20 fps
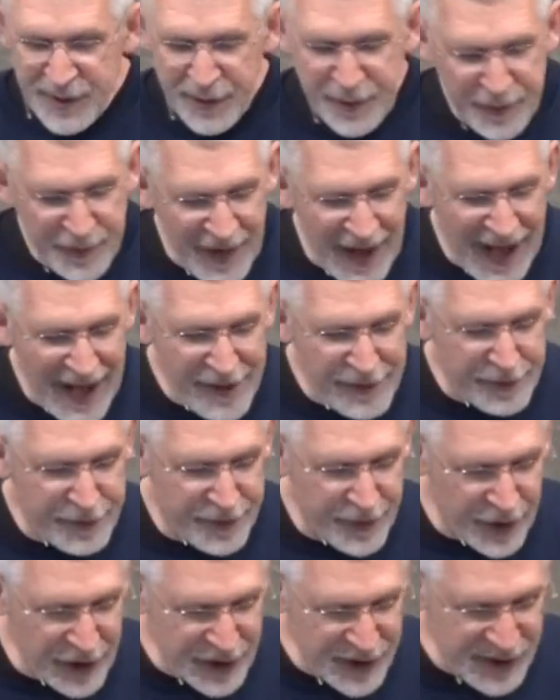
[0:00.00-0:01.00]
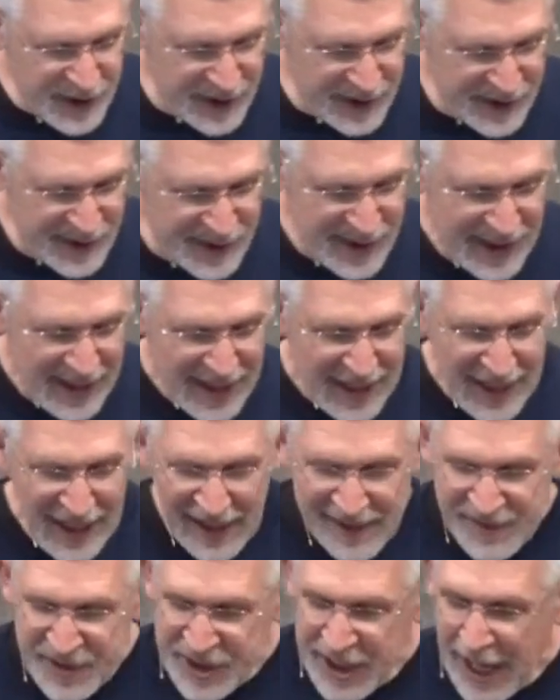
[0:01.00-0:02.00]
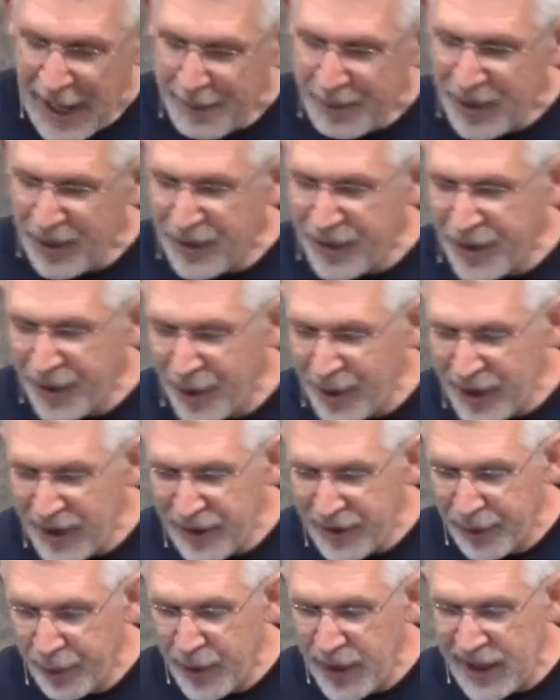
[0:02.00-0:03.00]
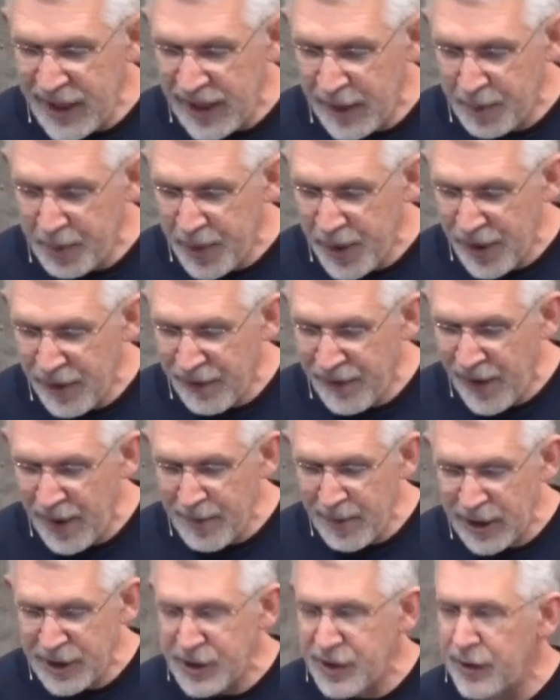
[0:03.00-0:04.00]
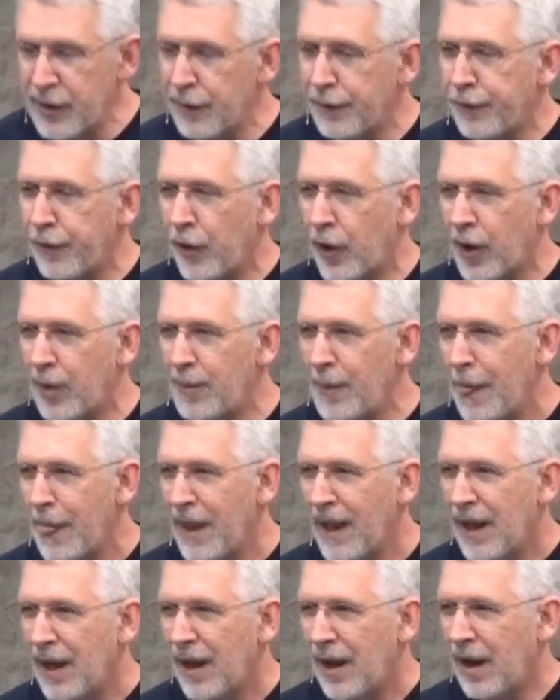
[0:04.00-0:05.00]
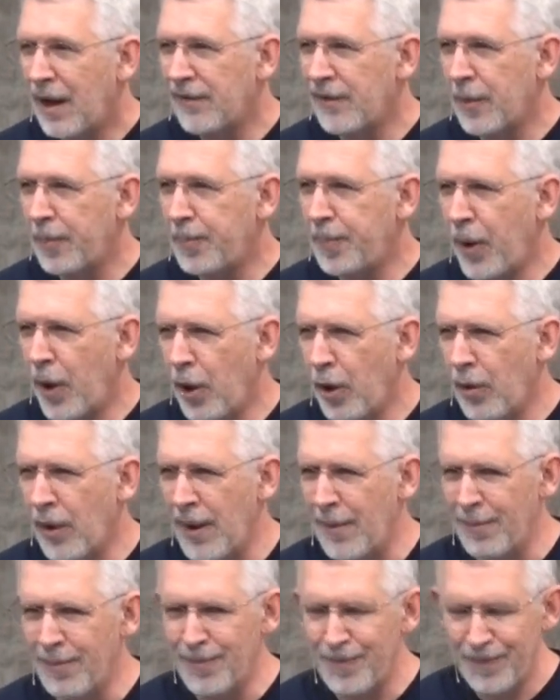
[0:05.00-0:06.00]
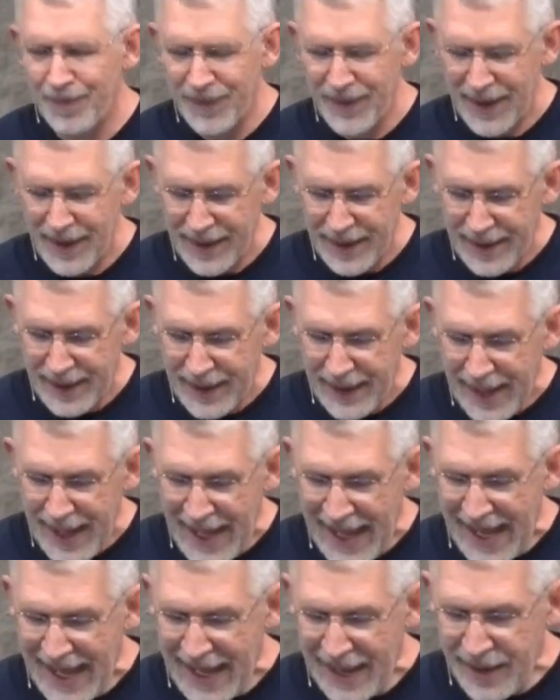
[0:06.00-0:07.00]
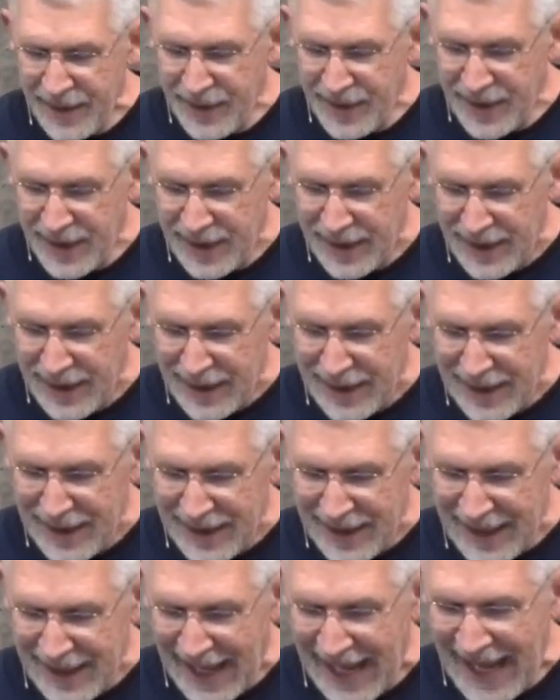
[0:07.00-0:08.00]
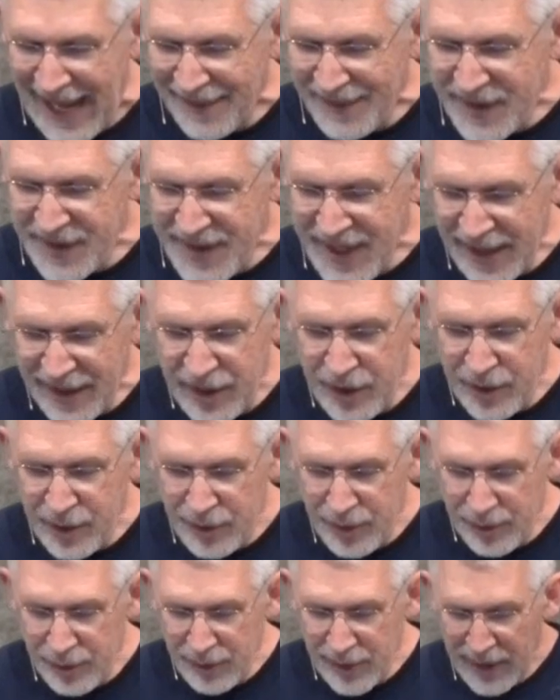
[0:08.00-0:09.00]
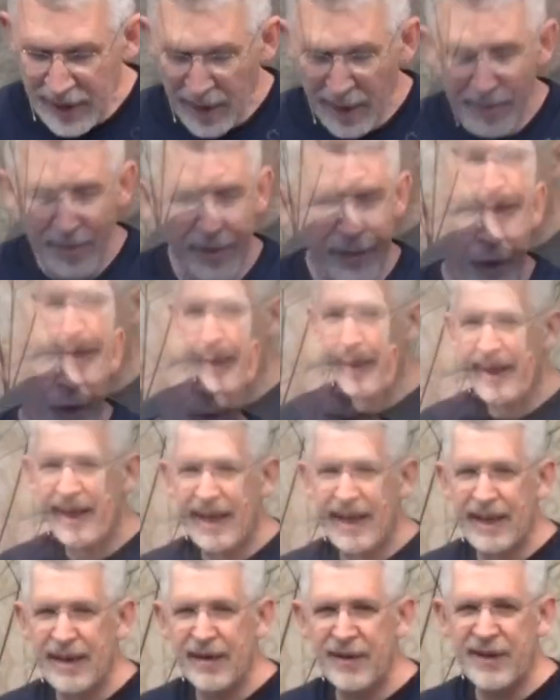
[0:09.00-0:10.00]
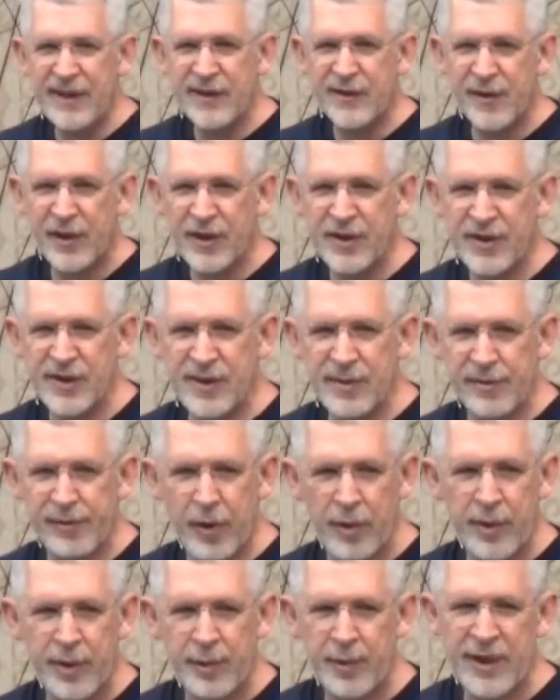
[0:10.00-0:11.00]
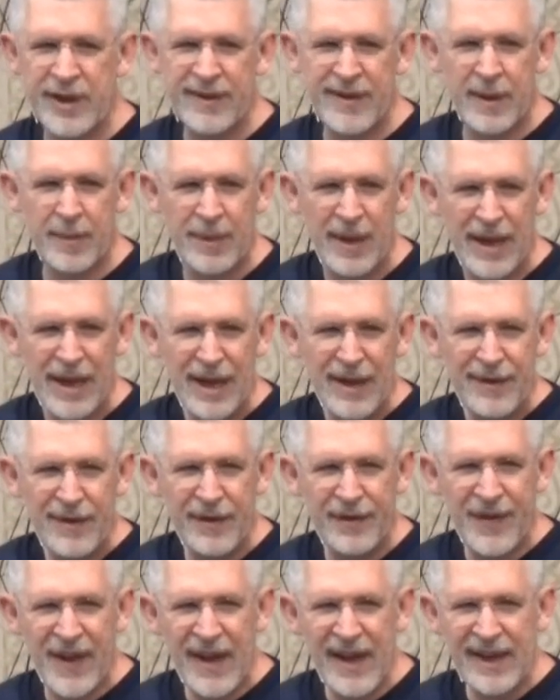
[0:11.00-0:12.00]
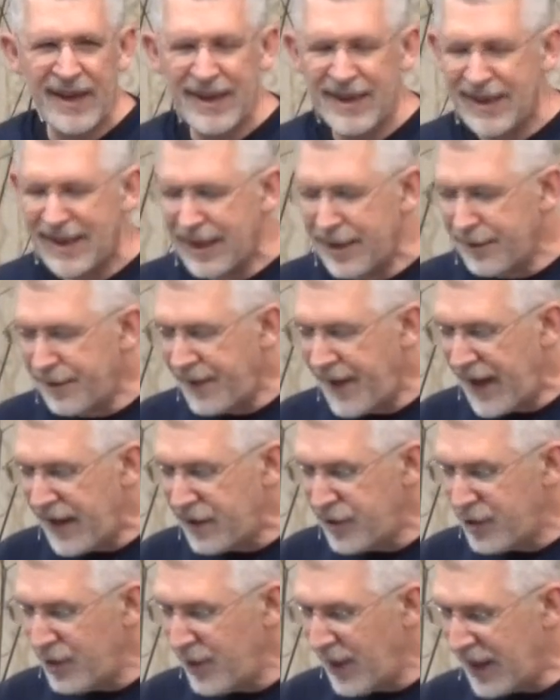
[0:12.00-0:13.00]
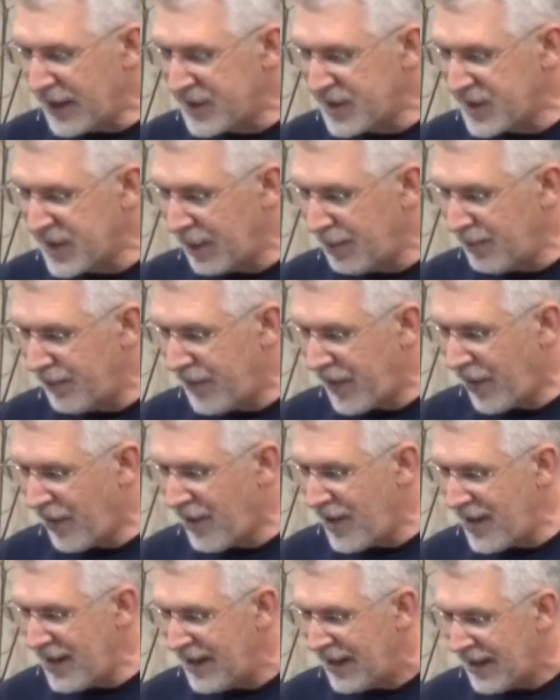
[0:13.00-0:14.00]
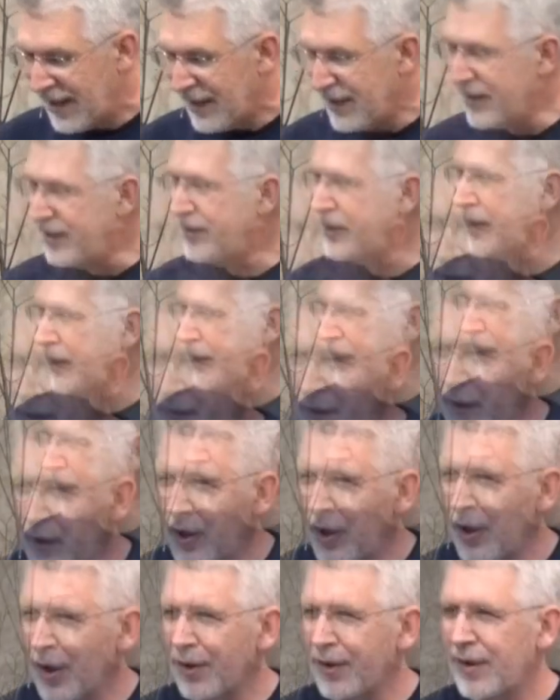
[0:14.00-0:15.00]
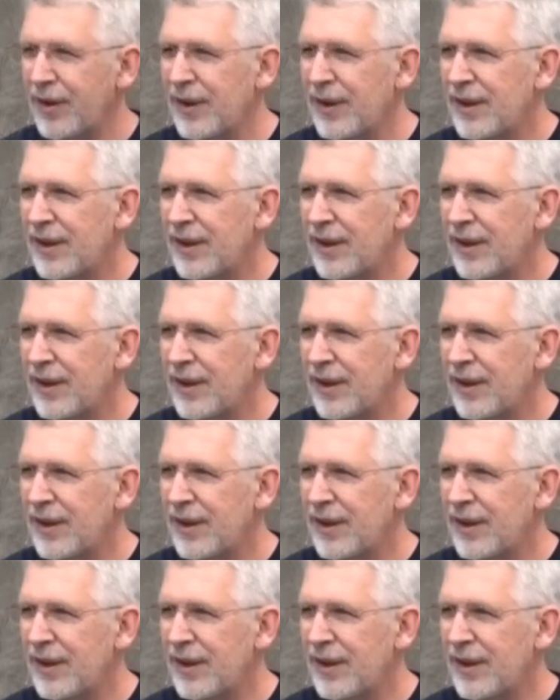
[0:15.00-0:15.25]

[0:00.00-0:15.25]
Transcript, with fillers: five verses of chapter 33 appear very much in the form of a poem. And I have to tell you here, before we get into these verses and before we read them, that they convey to us some very difficult